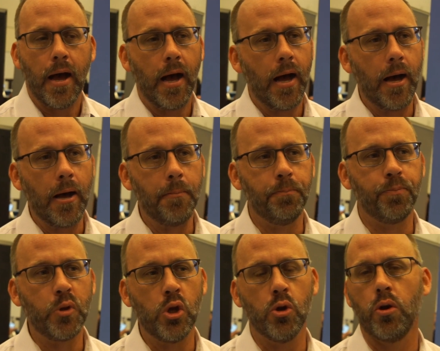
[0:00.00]

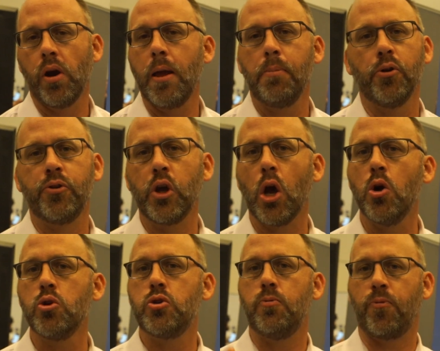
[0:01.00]
Um, you're able to
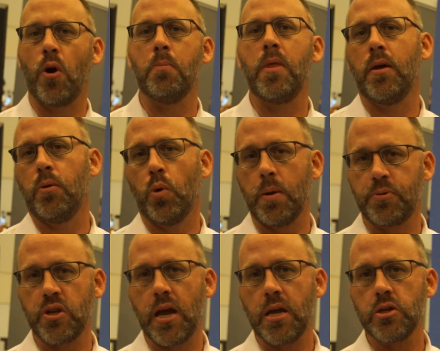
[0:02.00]
go from the
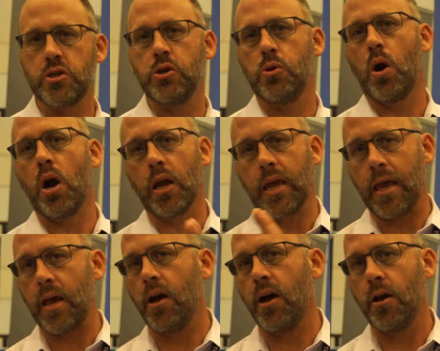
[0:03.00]
website to our
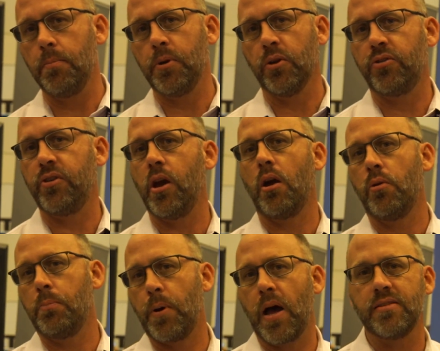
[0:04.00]
GitHub. You'll see our
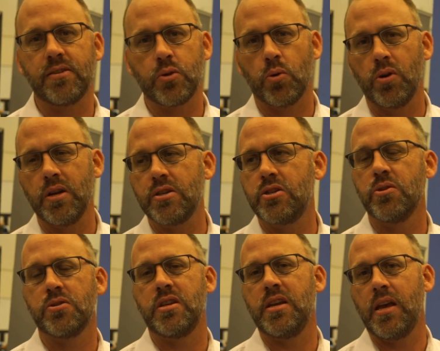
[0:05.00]
repositories.
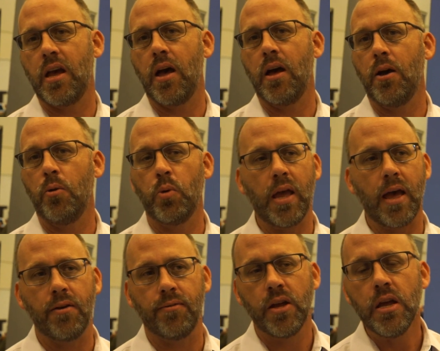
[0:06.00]
You'll see uh, we
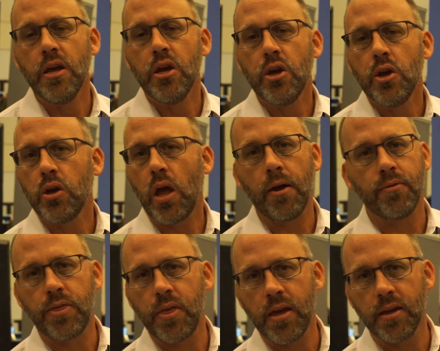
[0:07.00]
have
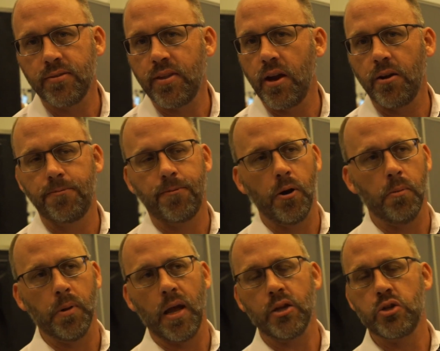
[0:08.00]
everything is there
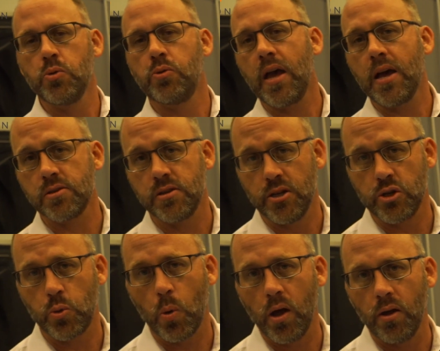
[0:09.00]
from like
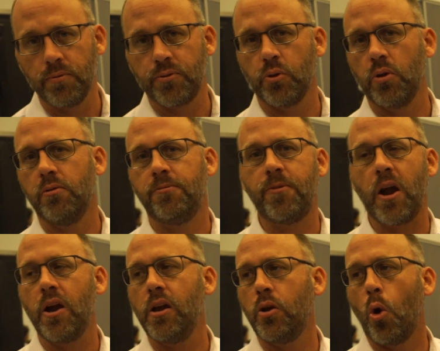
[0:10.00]
2012, so a
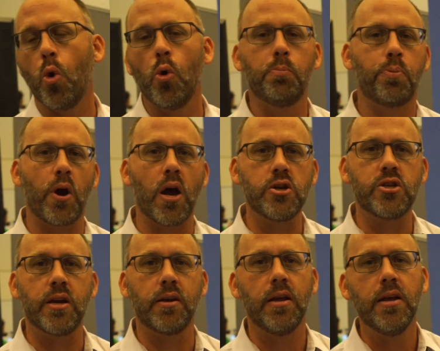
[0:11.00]
very old
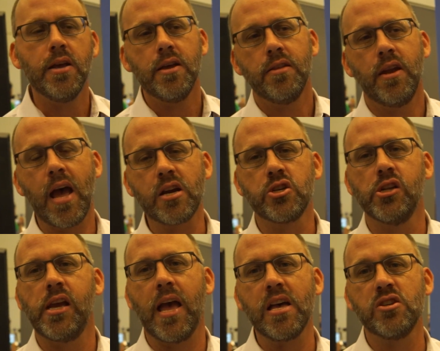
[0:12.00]
project that
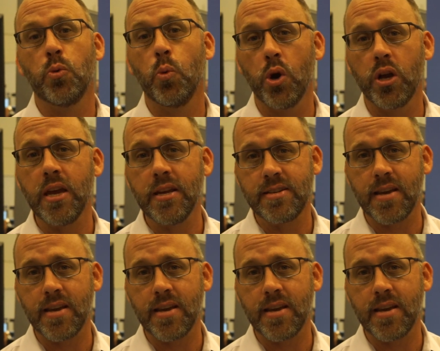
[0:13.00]
actually has working